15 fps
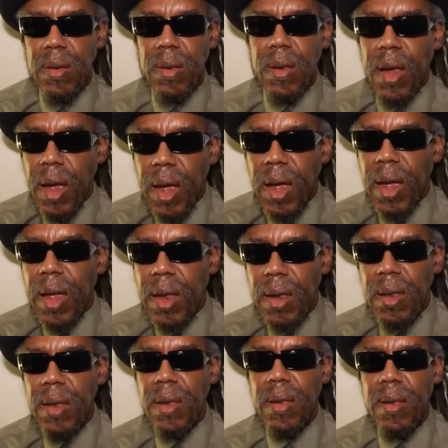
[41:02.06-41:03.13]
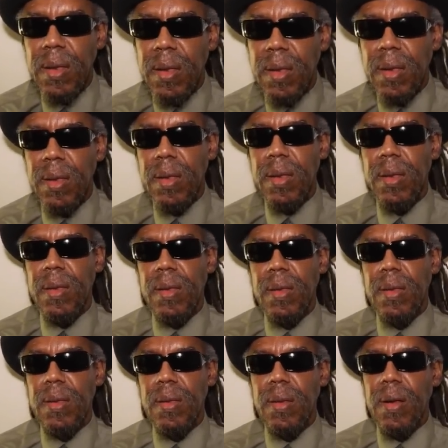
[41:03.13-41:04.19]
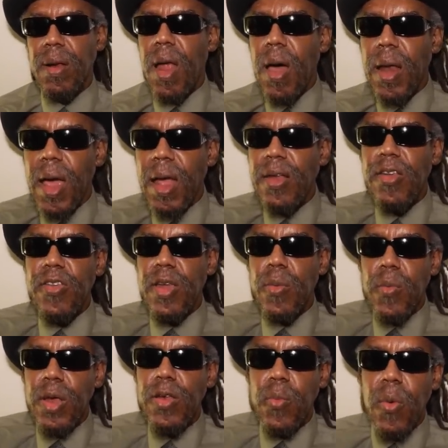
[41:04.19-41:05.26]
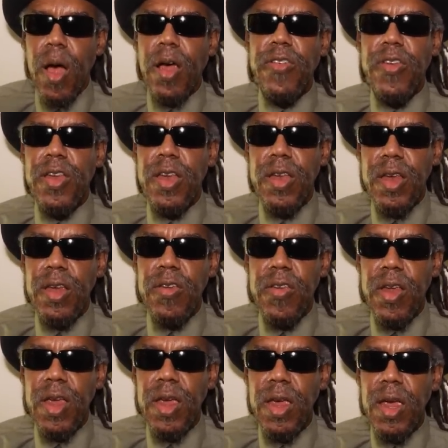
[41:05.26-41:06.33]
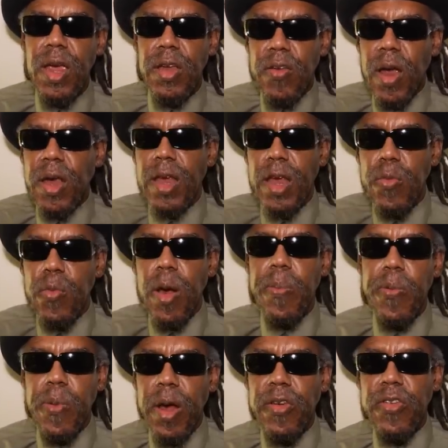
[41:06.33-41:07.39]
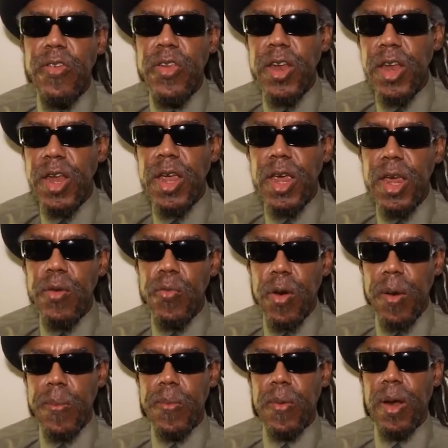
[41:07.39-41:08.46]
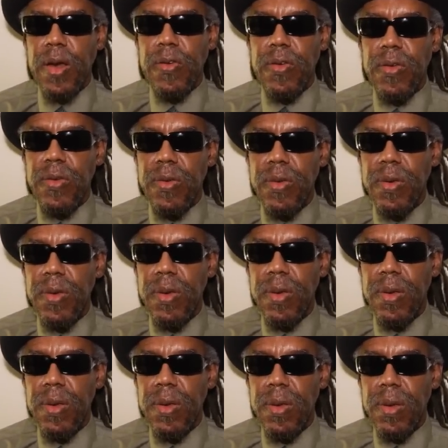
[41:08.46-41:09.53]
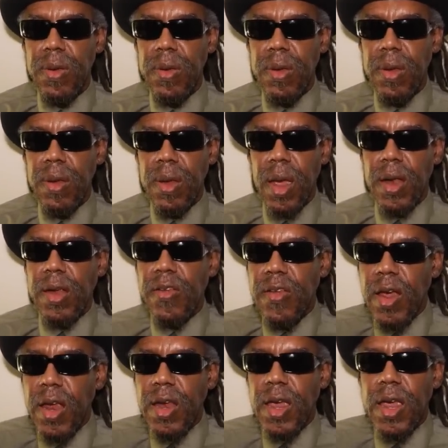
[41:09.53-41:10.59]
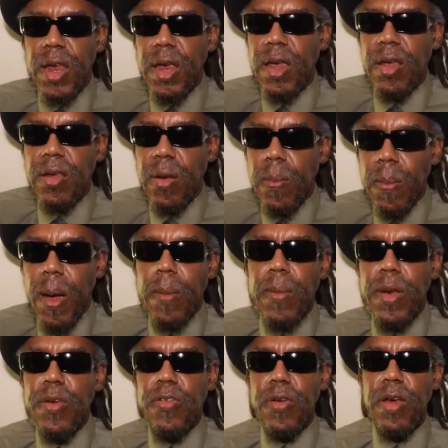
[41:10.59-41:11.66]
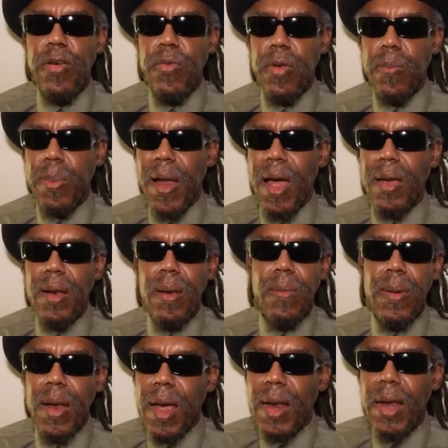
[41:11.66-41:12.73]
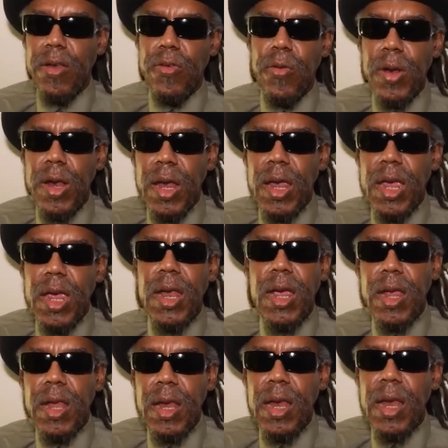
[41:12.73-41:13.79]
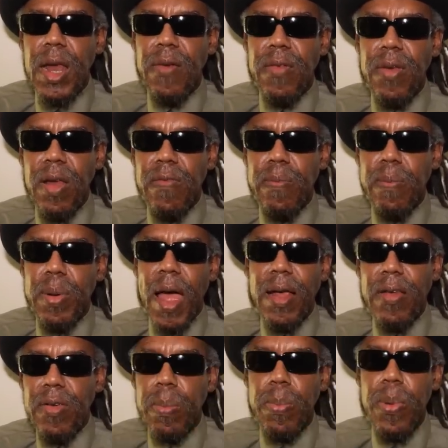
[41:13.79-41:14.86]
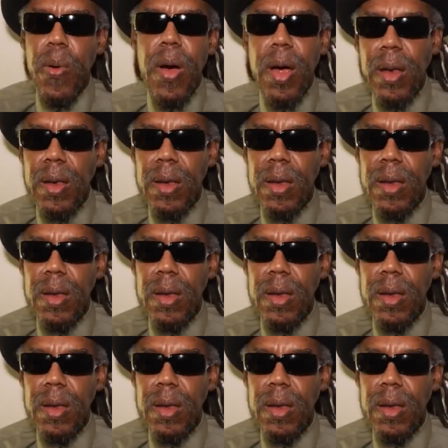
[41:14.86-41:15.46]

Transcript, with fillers: None. Claude Anderson went to Washington, D.C., tried to get reparations. He didn't get reparations. And he said he didn't get it because the Obama administration was blocking him. But that ain't true. He didn't get it because he didn't have enough black support.